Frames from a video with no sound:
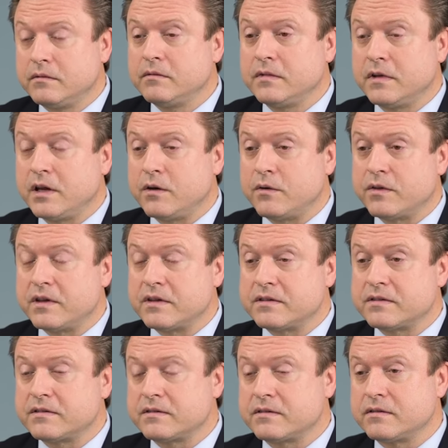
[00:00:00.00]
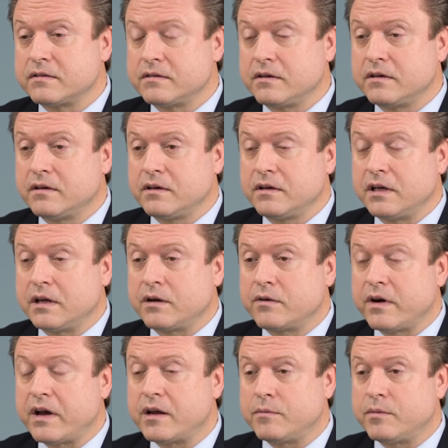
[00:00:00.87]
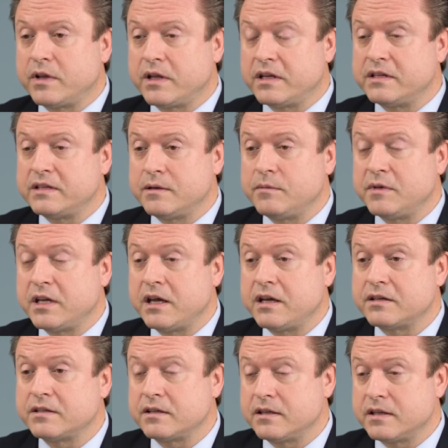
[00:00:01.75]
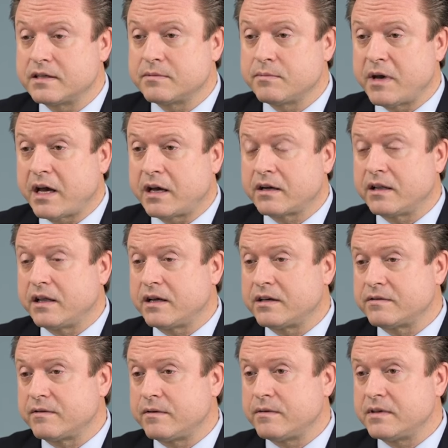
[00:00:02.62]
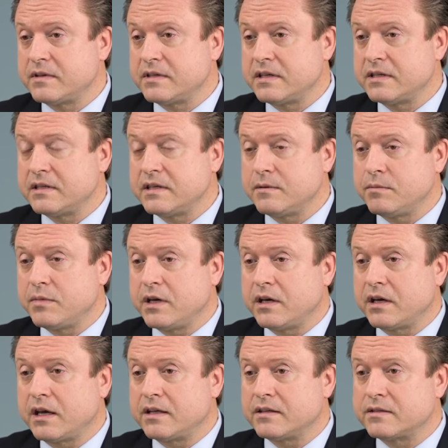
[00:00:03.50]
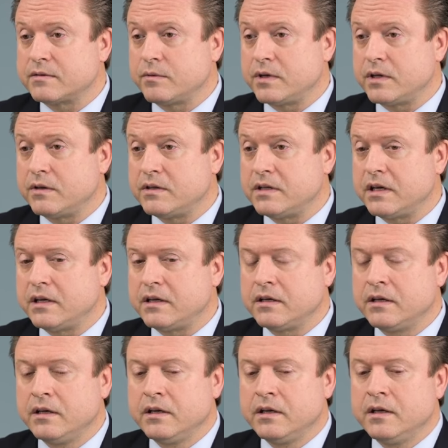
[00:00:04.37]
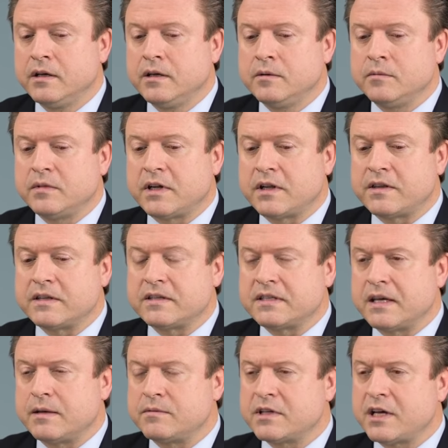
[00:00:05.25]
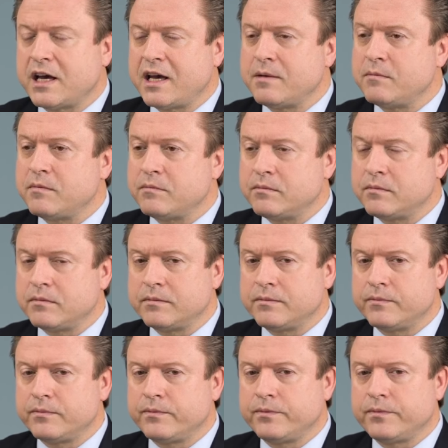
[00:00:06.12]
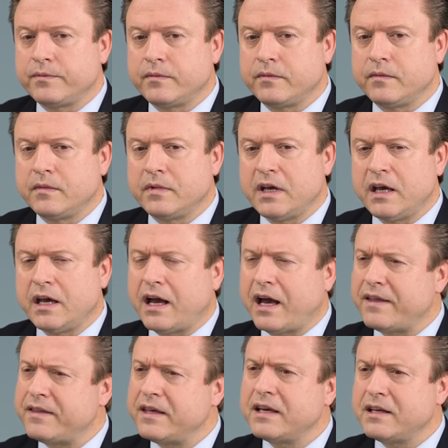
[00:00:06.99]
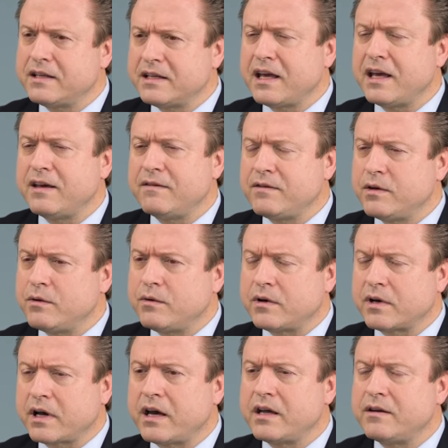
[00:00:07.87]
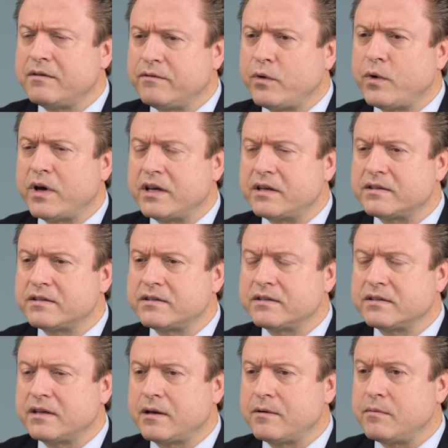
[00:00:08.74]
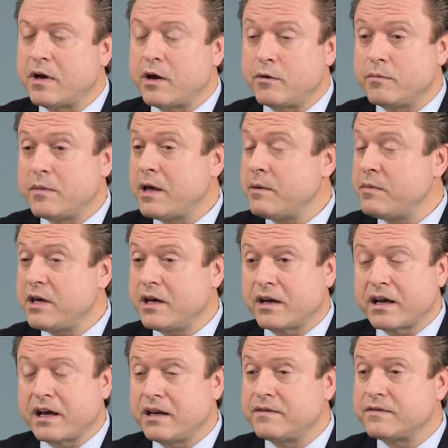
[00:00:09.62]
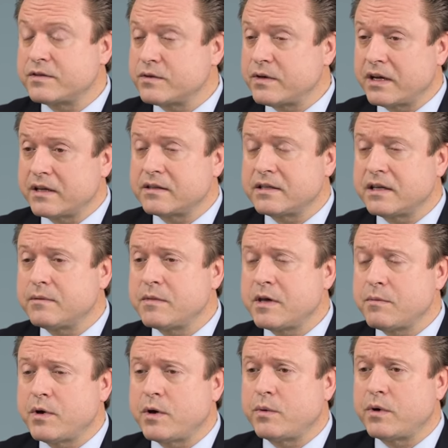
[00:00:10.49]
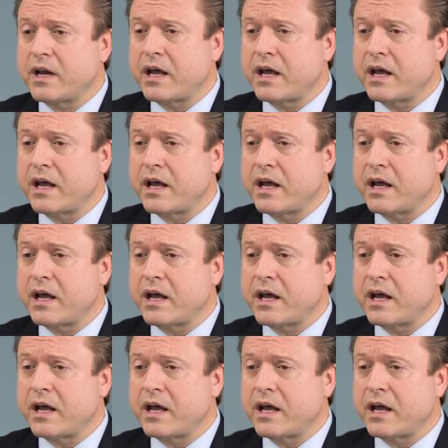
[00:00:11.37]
you know, this incredible intimidation, this backlash from the CCP against what you did. But at the same time, I think it gave you a kind of voice, or maybe a kind of strength. Tell me about what